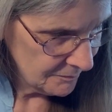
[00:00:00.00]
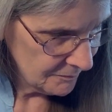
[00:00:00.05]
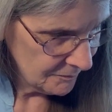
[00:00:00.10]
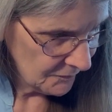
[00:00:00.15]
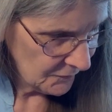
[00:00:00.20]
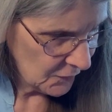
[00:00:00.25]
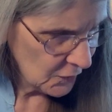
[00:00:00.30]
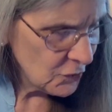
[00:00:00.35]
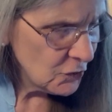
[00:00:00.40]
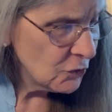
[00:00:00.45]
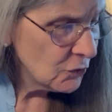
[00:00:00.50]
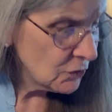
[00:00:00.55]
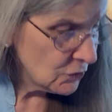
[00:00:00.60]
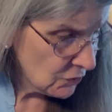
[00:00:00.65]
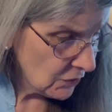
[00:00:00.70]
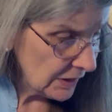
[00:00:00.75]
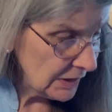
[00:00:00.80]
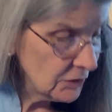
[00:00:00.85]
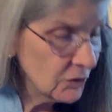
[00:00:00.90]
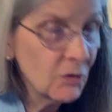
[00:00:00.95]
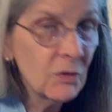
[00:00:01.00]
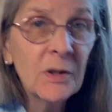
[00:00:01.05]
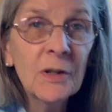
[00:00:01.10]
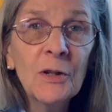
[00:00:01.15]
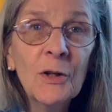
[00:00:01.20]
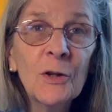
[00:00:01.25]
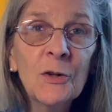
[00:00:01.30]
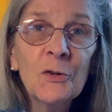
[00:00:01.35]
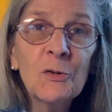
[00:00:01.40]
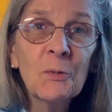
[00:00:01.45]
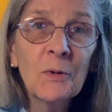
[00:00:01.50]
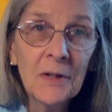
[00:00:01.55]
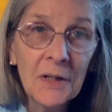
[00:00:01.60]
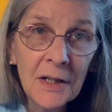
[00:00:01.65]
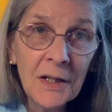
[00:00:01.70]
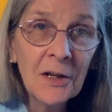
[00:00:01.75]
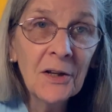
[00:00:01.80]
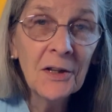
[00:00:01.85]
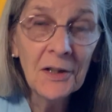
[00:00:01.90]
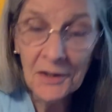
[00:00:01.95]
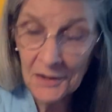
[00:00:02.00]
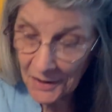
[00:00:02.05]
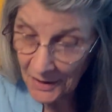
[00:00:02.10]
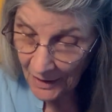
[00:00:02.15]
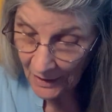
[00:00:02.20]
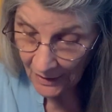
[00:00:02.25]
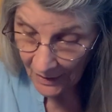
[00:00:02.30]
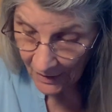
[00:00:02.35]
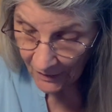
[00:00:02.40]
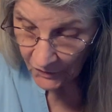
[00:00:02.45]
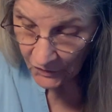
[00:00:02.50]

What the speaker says: The trajectory looks really good, I have